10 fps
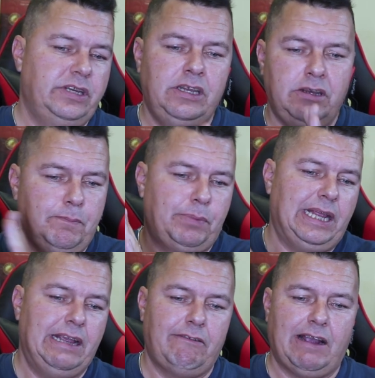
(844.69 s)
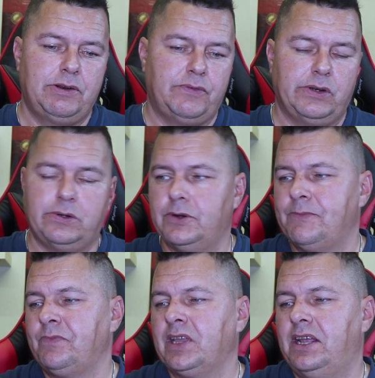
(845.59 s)
You can play around with it all.
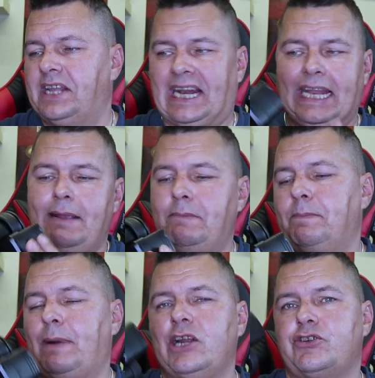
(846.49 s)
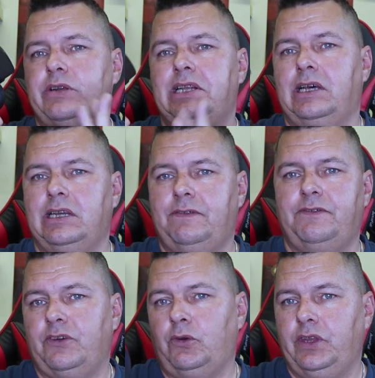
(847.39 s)
They claim the battery
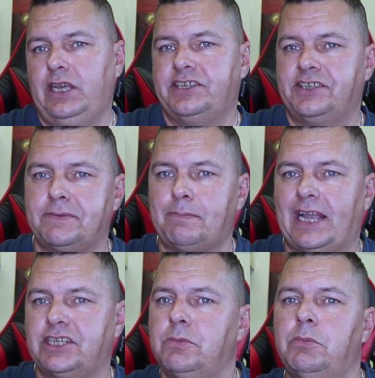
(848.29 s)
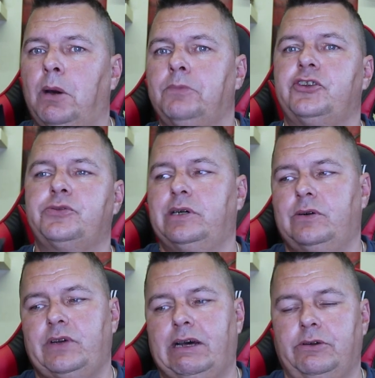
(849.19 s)
life on these is a maximum up to
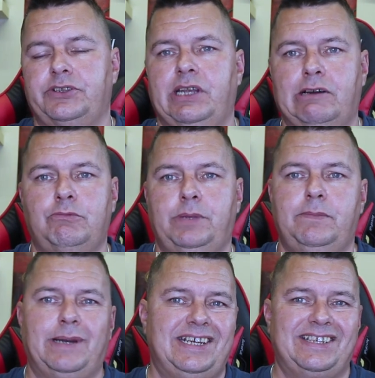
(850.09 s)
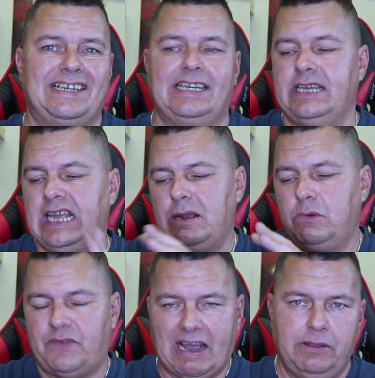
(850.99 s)
12 hours, and that will be basically
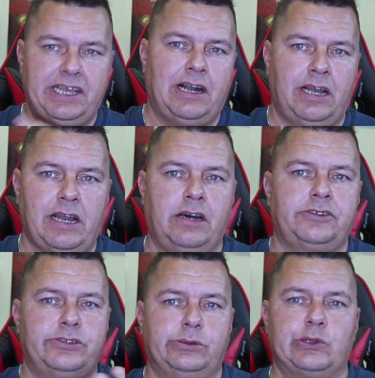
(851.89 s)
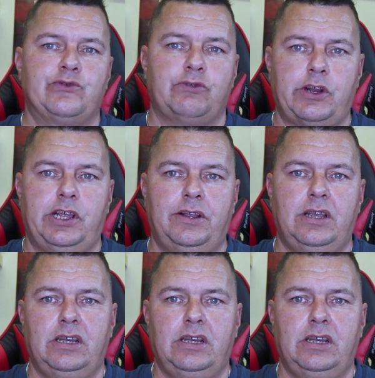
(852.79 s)
without the IR torch running.